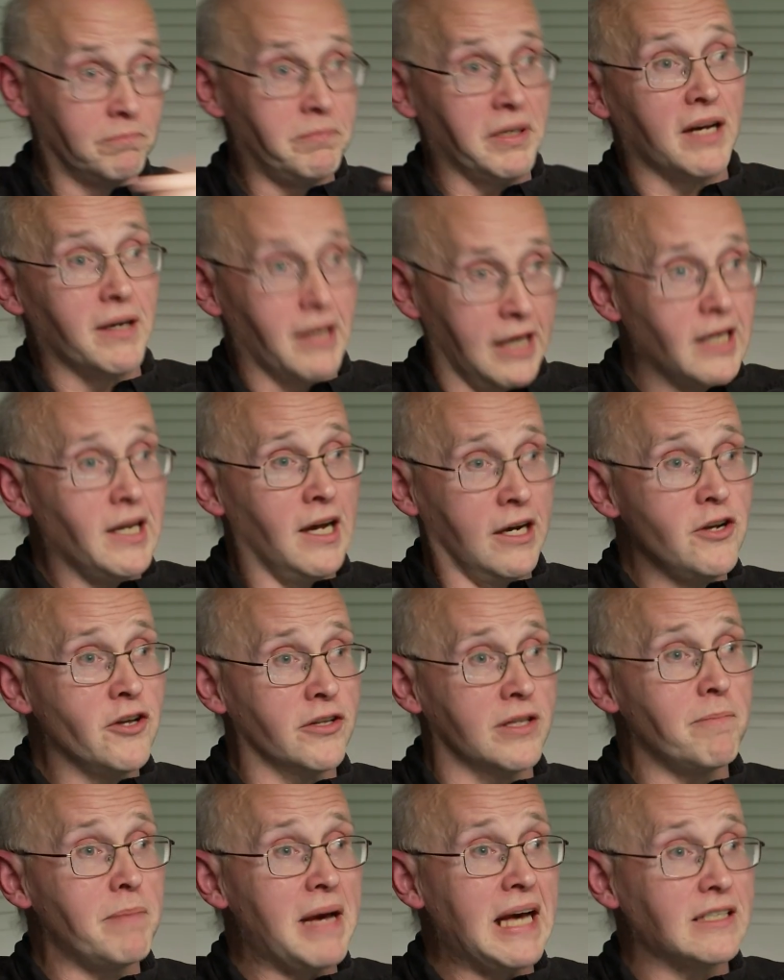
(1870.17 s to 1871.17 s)
but
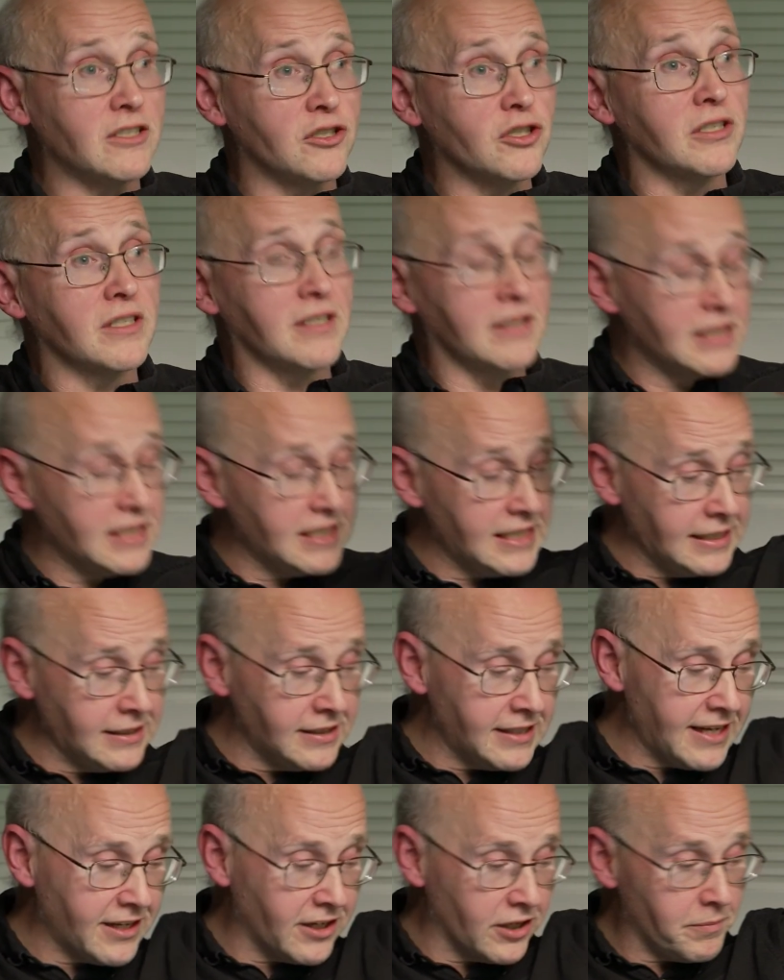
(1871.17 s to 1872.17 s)
another pass just at the
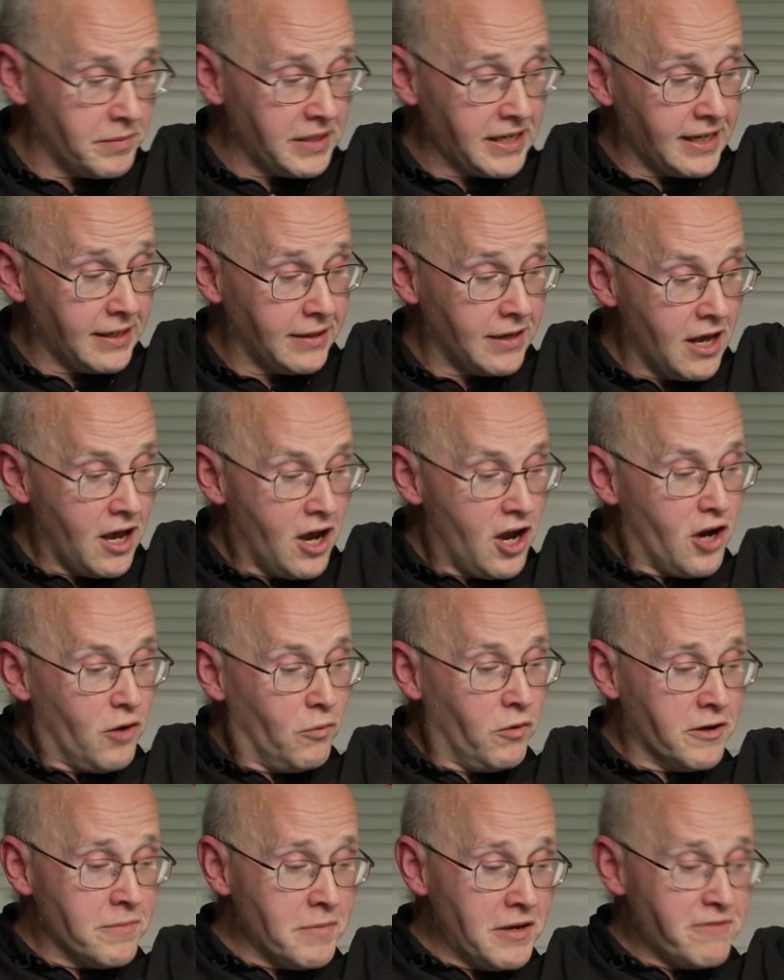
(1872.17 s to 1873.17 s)
scenes they're going to be in.
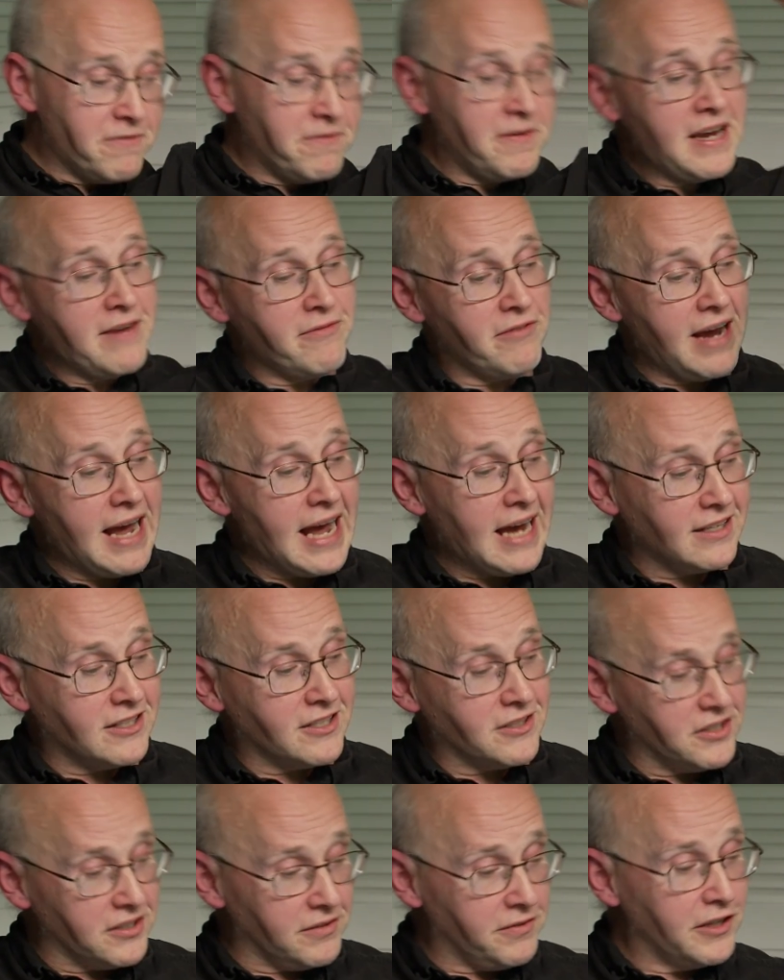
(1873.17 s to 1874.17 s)
One of my favourite
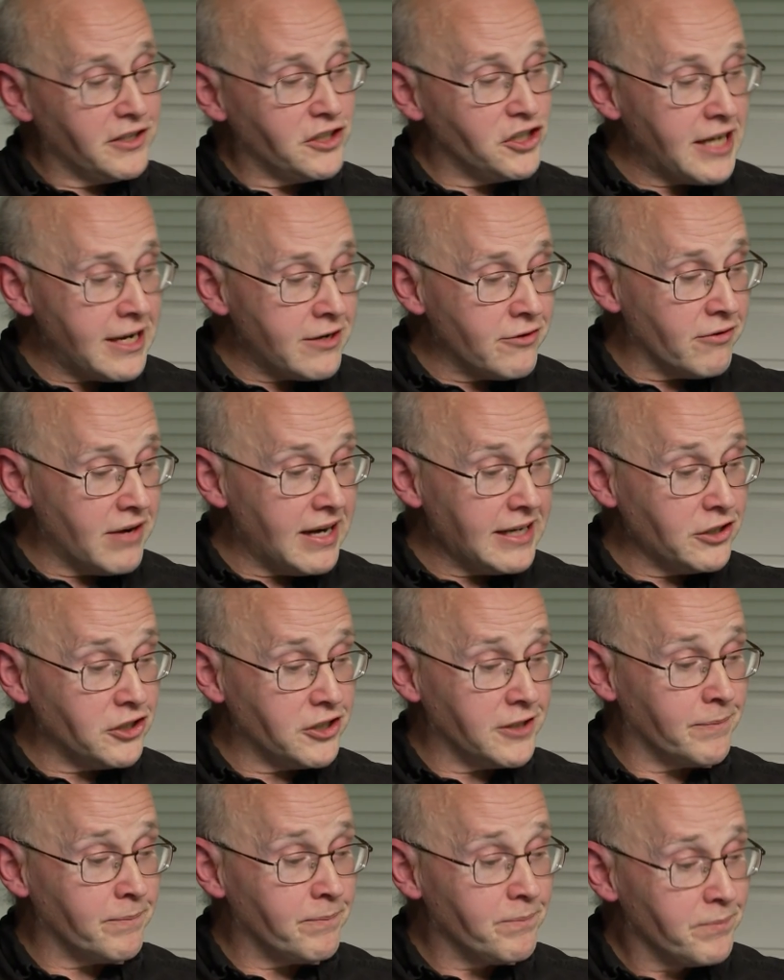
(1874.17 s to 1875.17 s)
actors of her
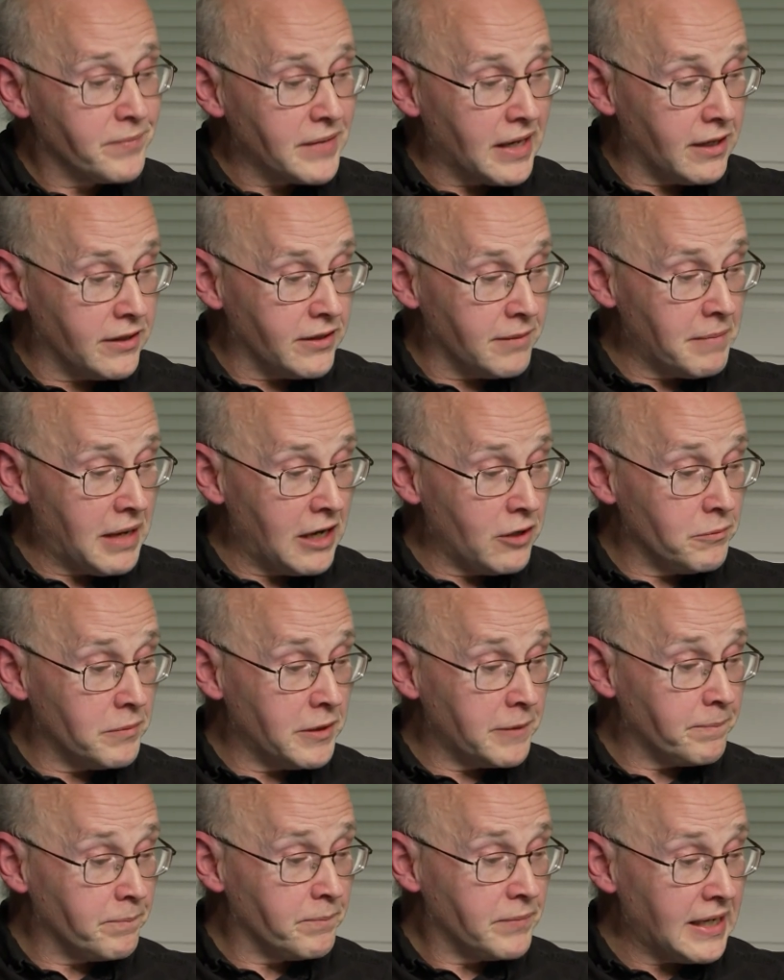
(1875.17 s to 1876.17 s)
generation at the
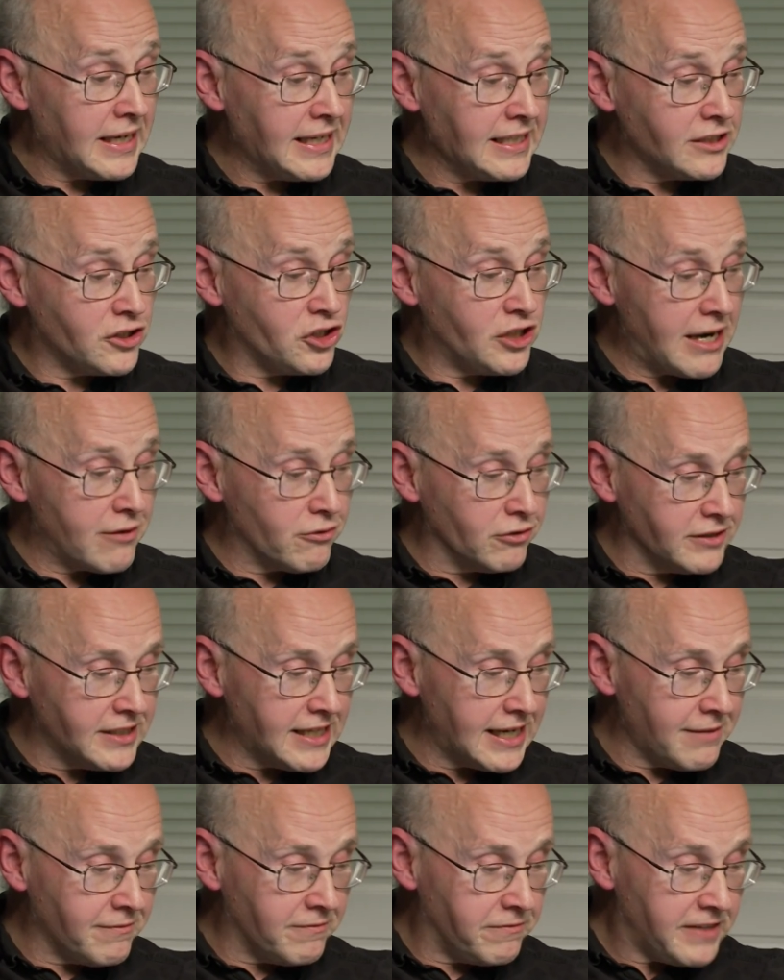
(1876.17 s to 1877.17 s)
moment is
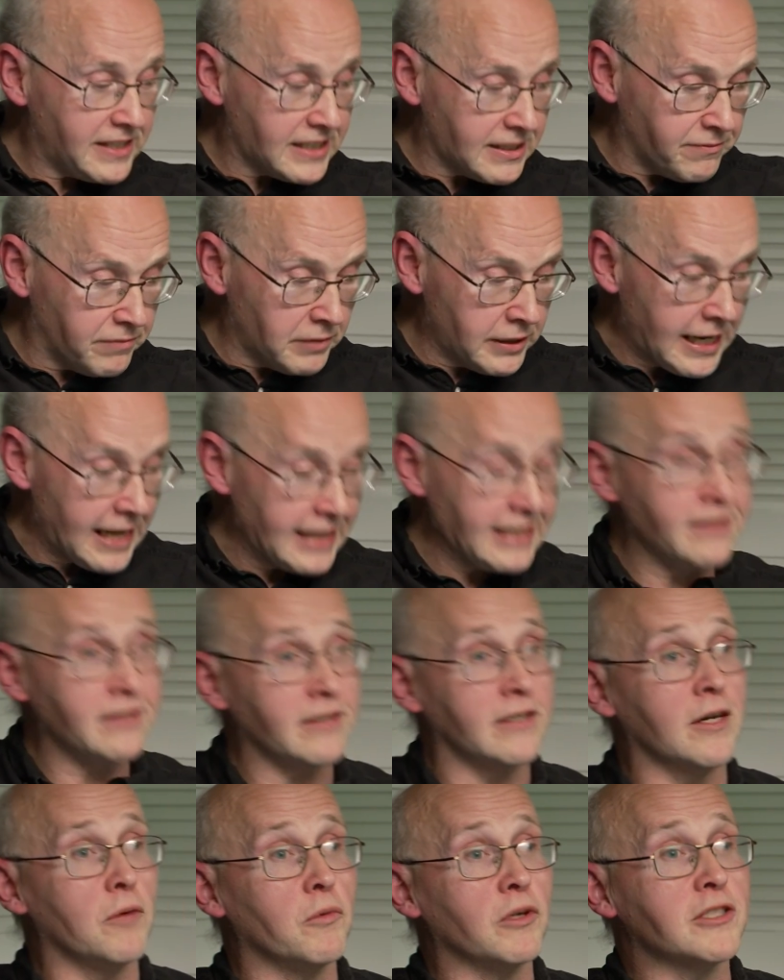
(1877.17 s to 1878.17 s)
Geraldine
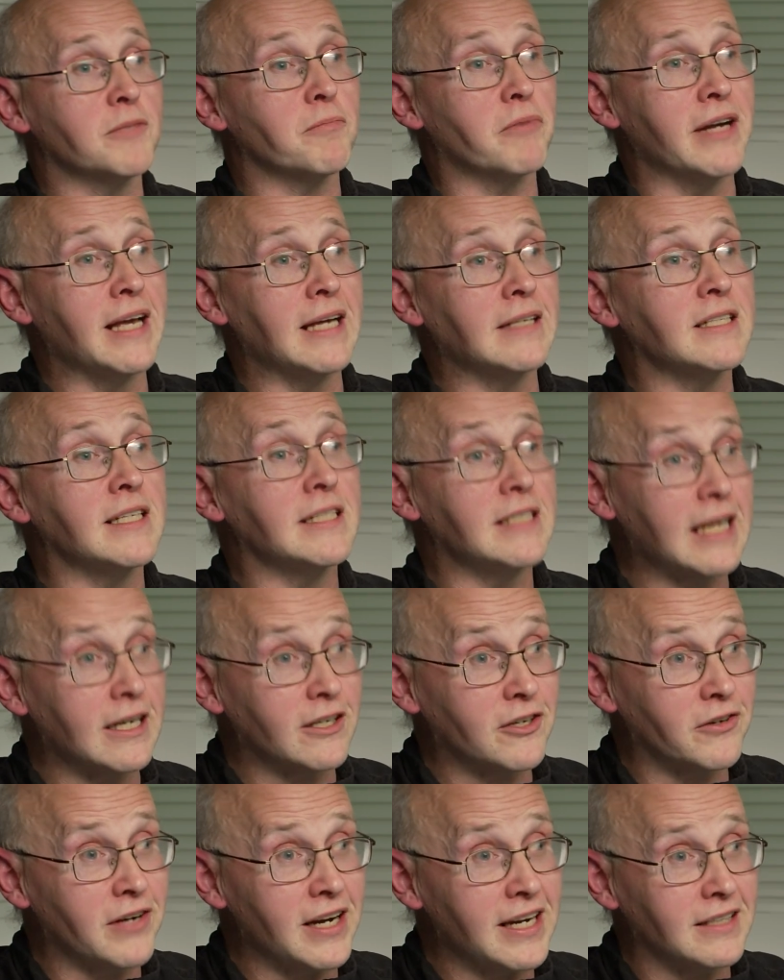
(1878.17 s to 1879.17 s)
Viswanathan, I want to pronounce it. Is that
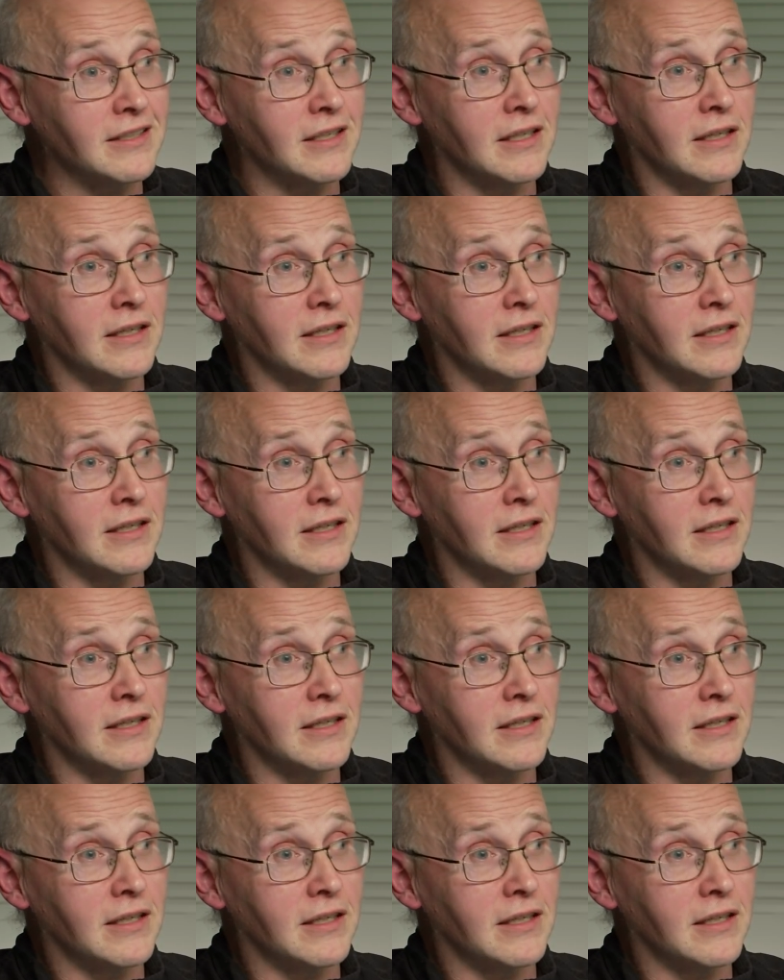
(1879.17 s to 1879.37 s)
correct?